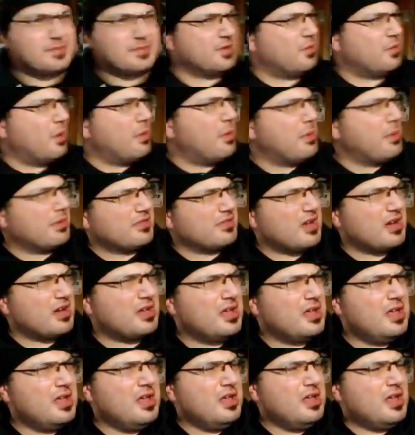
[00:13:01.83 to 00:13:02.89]
I'm sorry, what were we
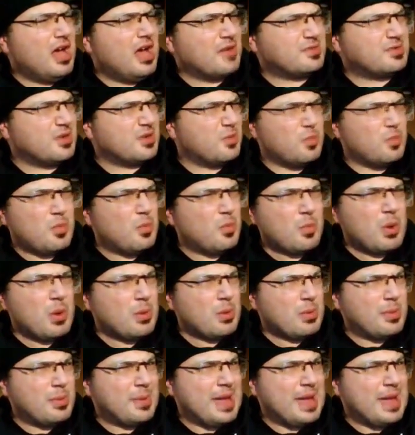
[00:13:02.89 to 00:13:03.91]
talking? I'm sorry, where